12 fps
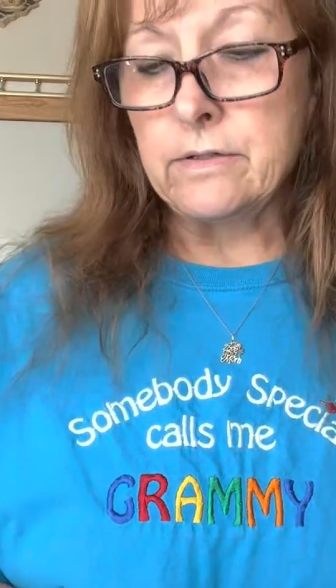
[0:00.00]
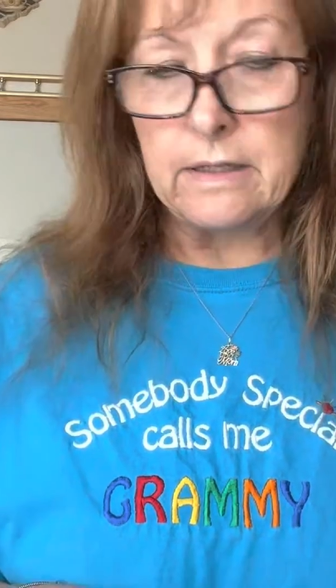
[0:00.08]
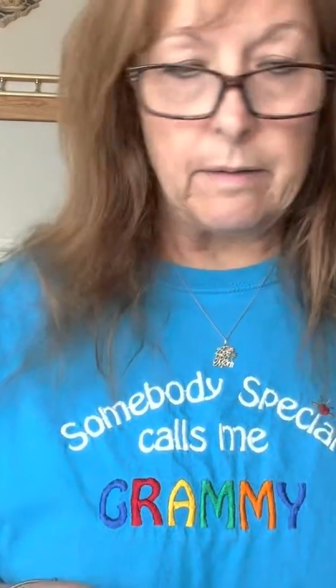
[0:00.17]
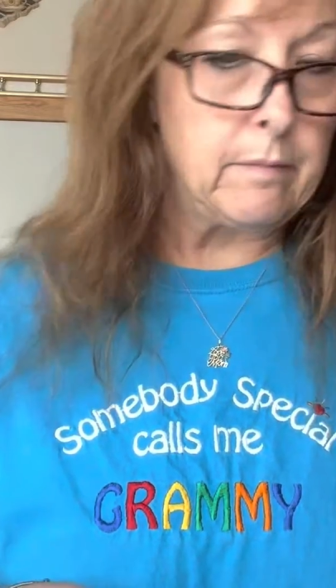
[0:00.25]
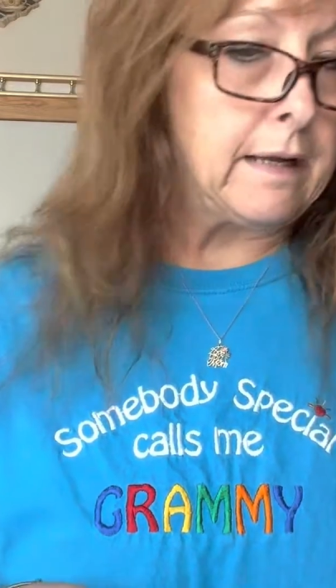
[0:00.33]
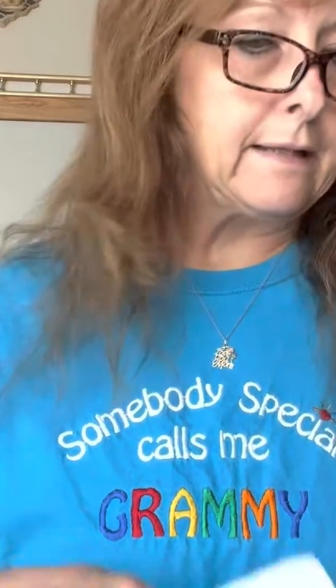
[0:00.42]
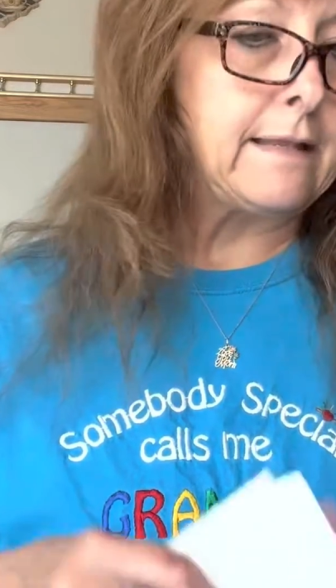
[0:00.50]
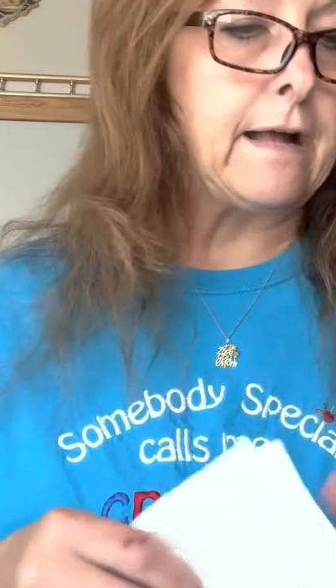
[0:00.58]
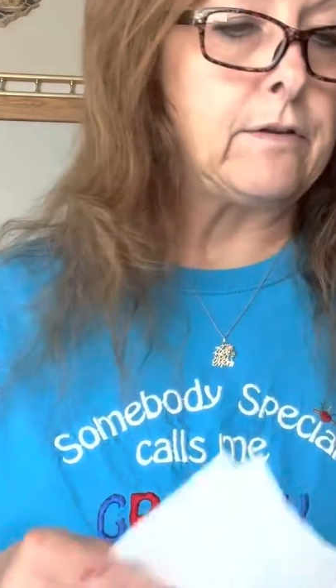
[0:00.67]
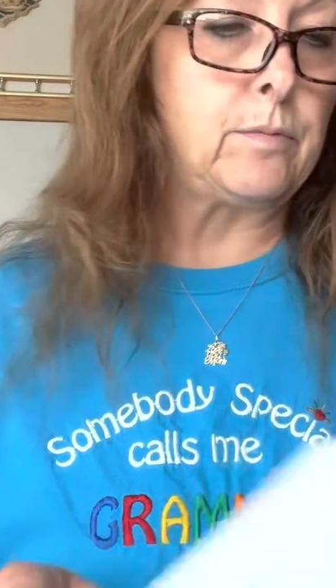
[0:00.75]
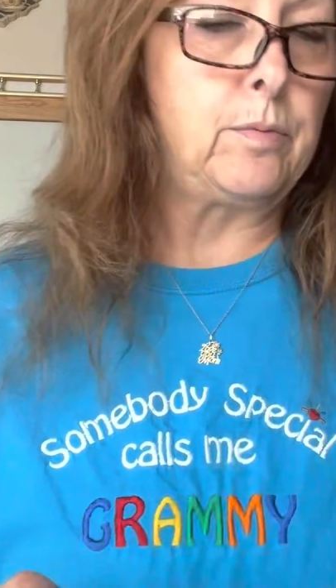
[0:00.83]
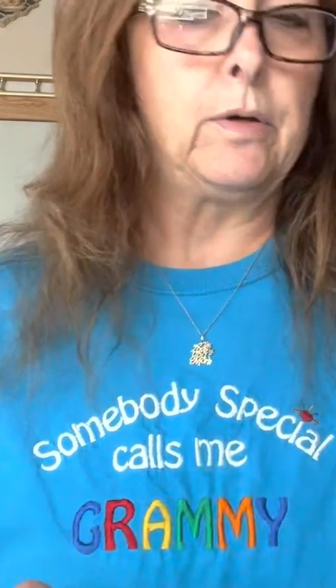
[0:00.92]
something like
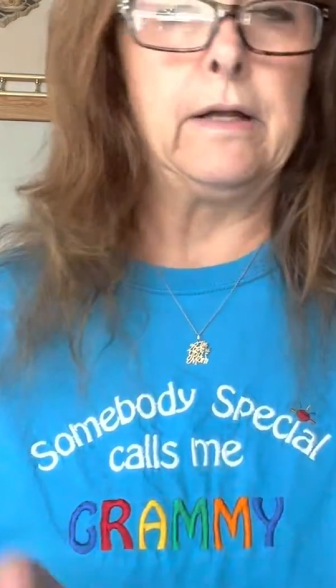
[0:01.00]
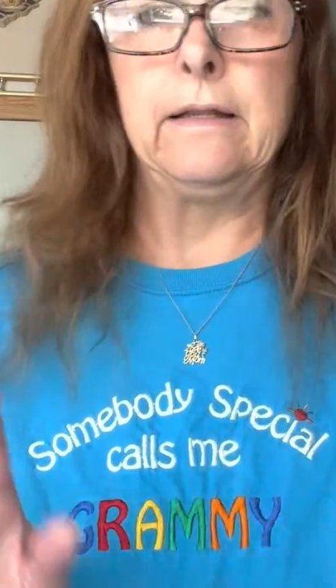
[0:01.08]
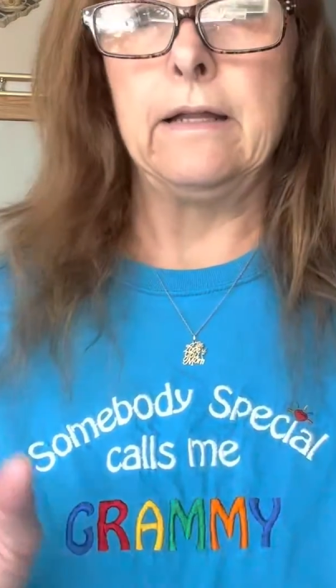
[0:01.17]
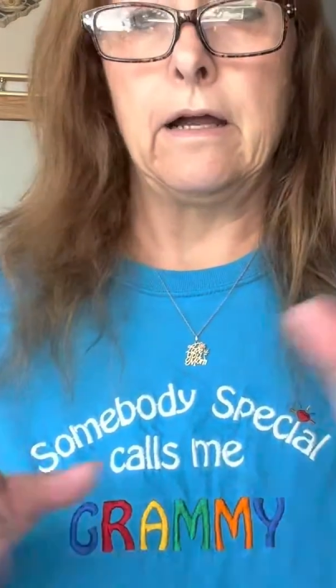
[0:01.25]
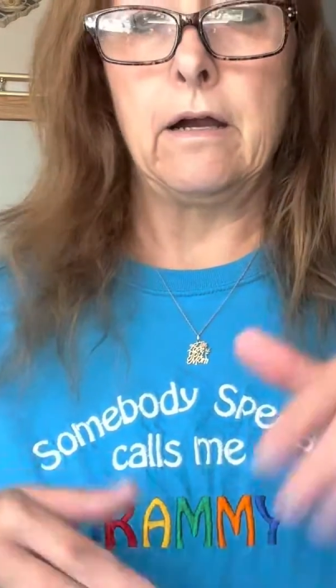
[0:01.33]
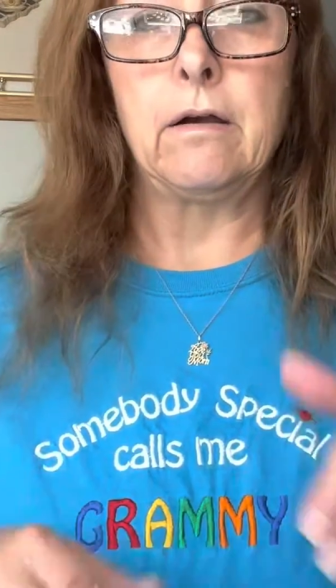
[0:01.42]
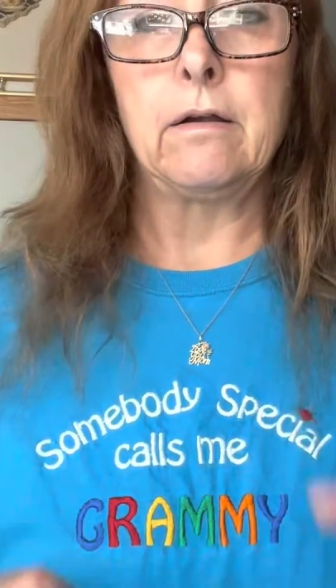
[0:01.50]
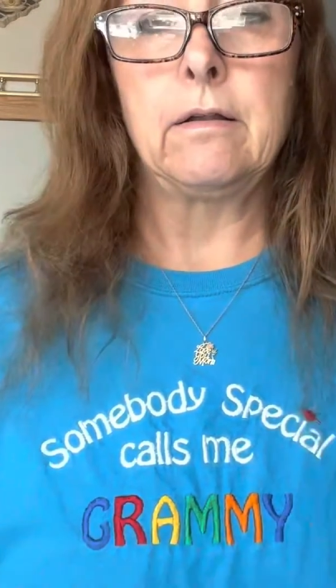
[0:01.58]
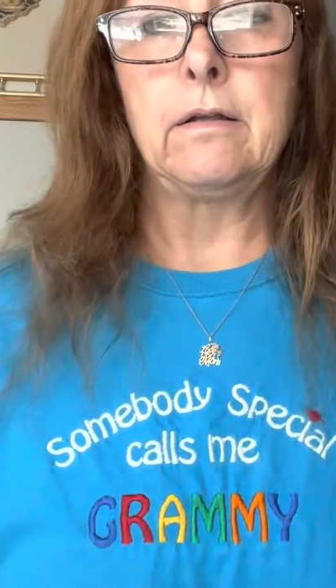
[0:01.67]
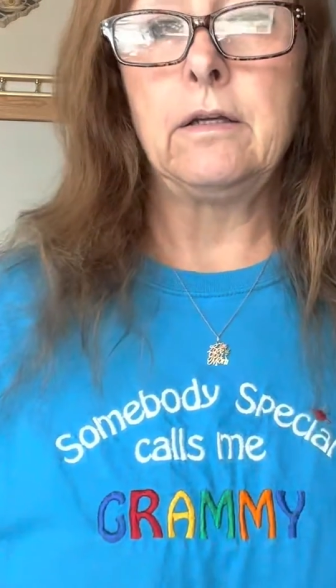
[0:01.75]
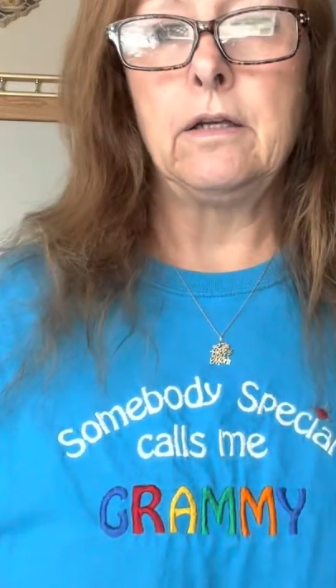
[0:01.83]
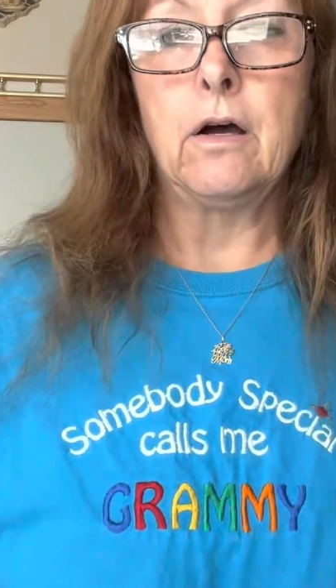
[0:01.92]
that to put in there,
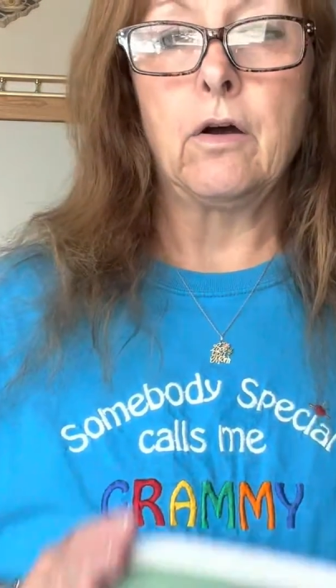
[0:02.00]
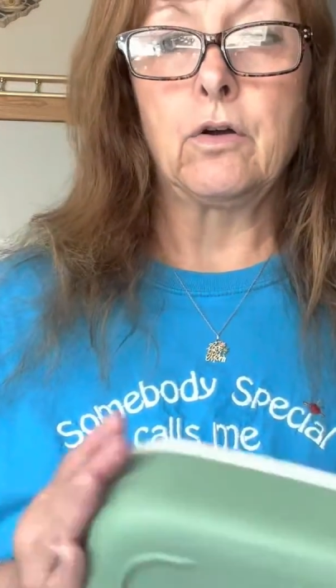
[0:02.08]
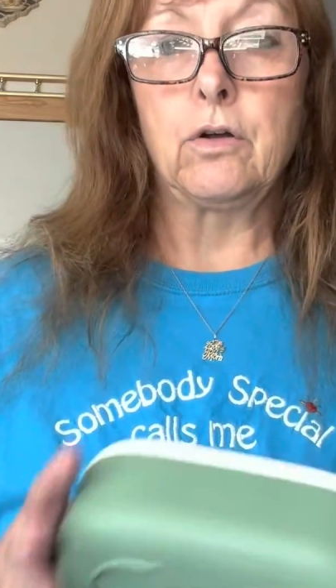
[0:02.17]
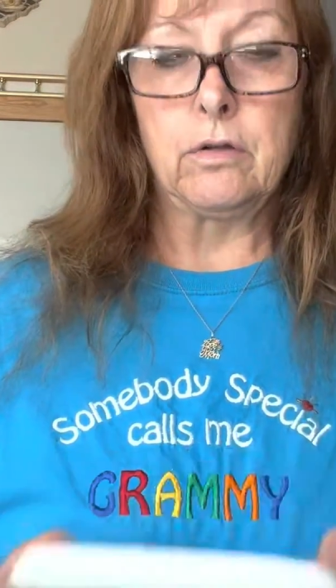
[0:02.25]
you know,